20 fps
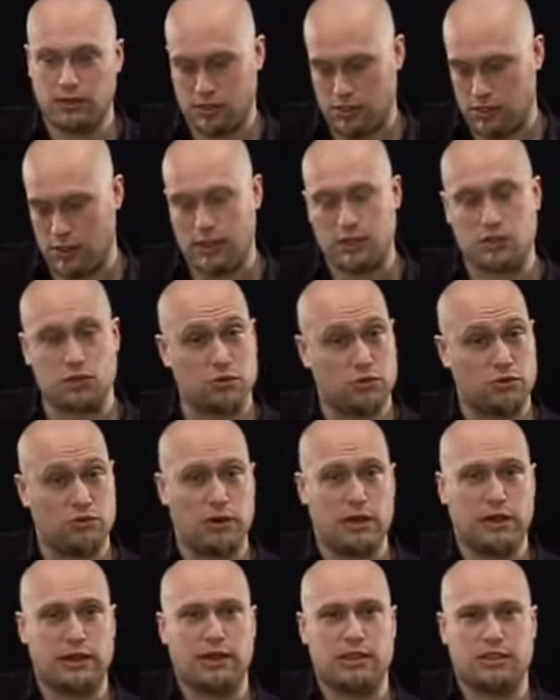So that's all that
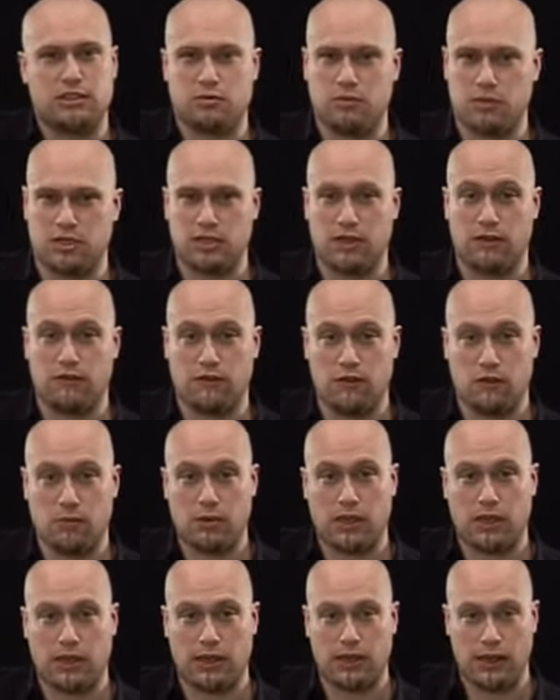really needs to be said for the
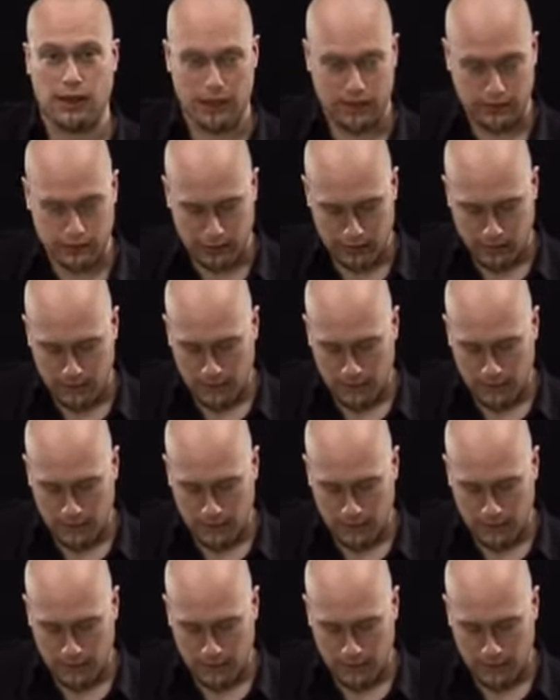picking hand.